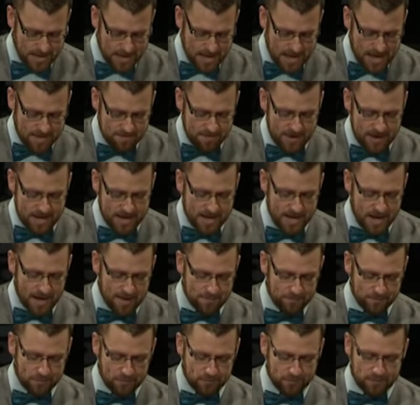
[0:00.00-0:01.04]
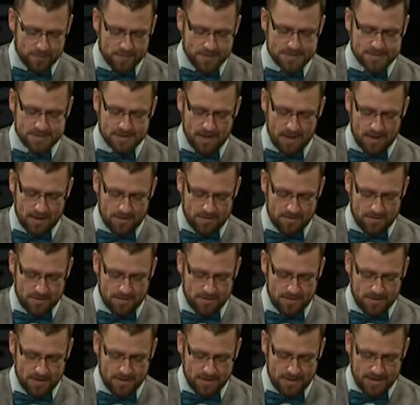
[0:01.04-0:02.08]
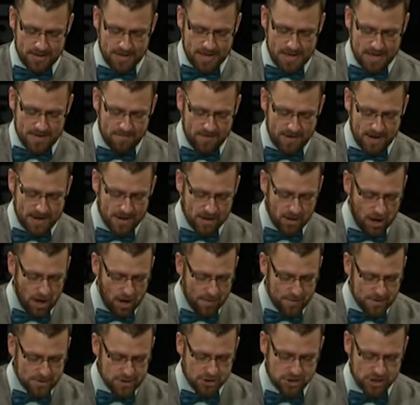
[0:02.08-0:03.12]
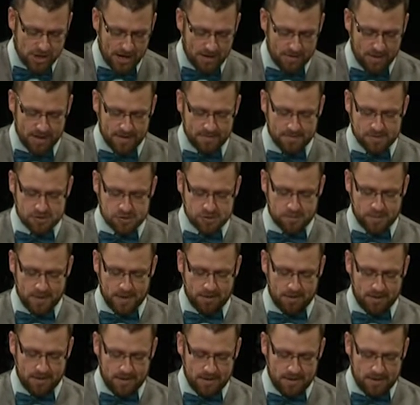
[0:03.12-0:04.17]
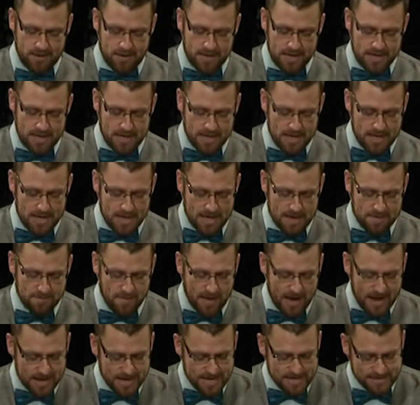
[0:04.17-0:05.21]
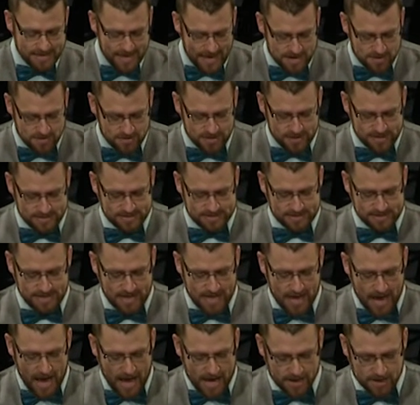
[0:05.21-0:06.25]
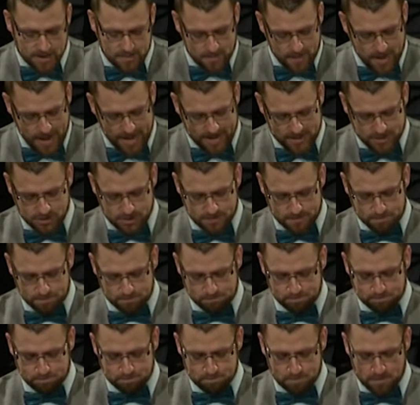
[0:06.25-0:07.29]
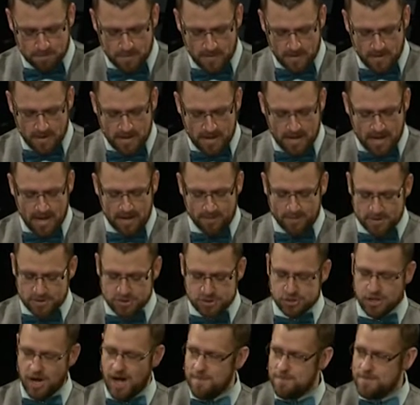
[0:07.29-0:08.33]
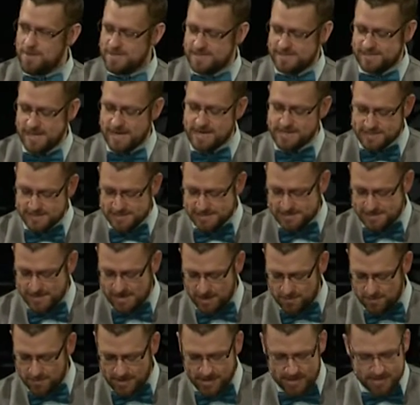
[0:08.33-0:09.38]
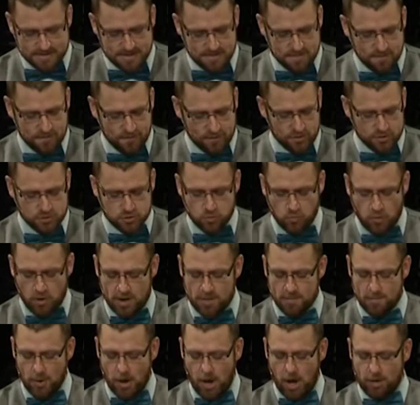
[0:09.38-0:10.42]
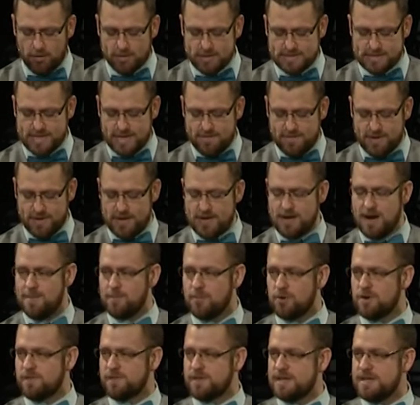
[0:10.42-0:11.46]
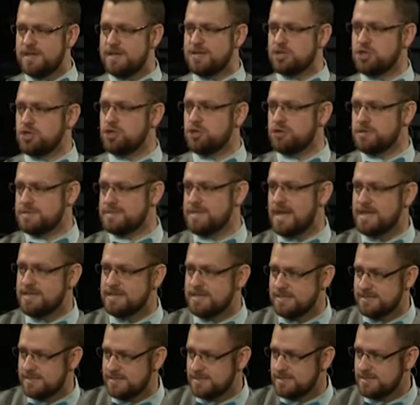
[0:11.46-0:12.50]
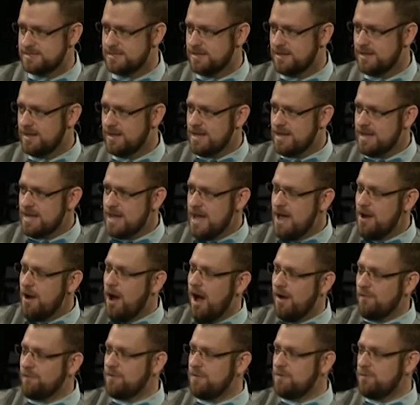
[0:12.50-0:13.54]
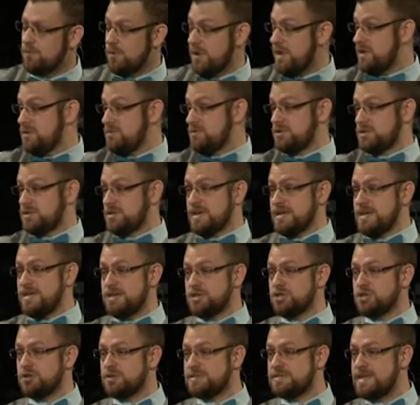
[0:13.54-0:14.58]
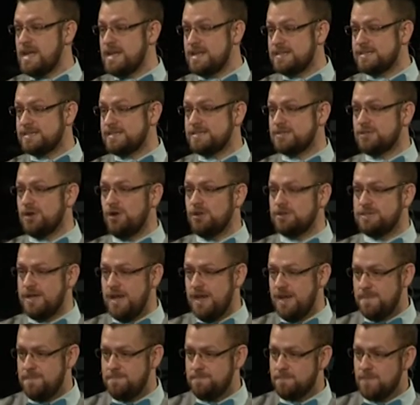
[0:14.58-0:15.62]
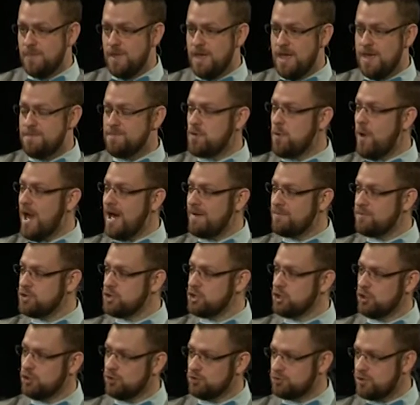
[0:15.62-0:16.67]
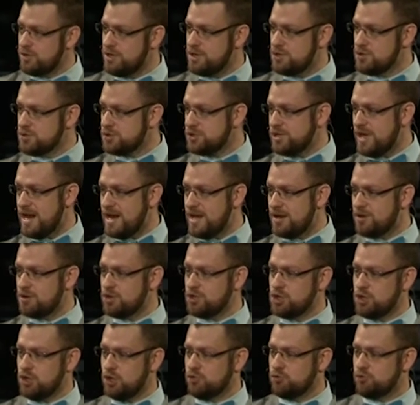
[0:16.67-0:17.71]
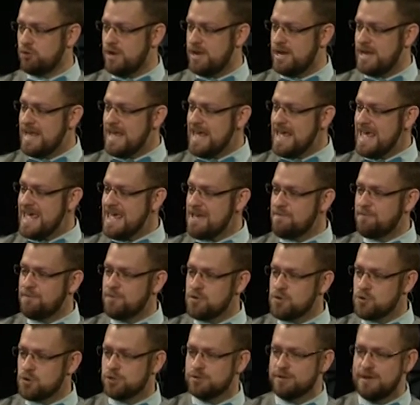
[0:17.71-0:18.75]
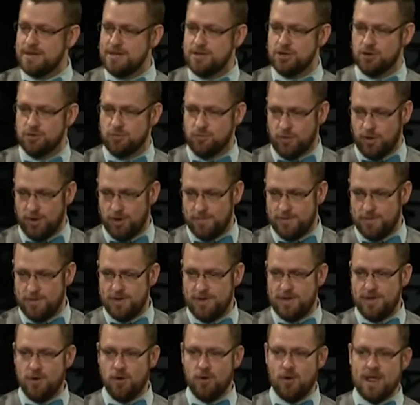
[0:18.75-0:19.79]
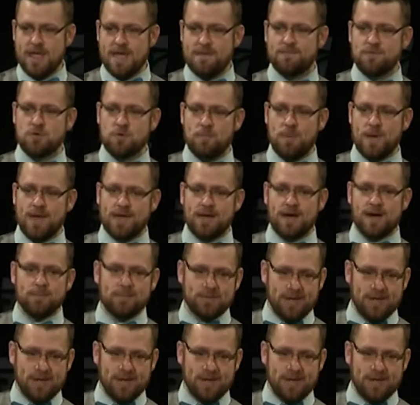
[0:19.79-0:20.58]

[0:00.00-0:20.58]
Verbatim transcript: if any comfort from his love, if any common sharing in the Spirit, if any tenderness and compassion. I'm going to stop mid sentence there because in verse 1, Paul is giving a number of conditional sentences. And often we use conditional sentences all day. If you have children, you say to your children, if you clean your room, or if you pick up,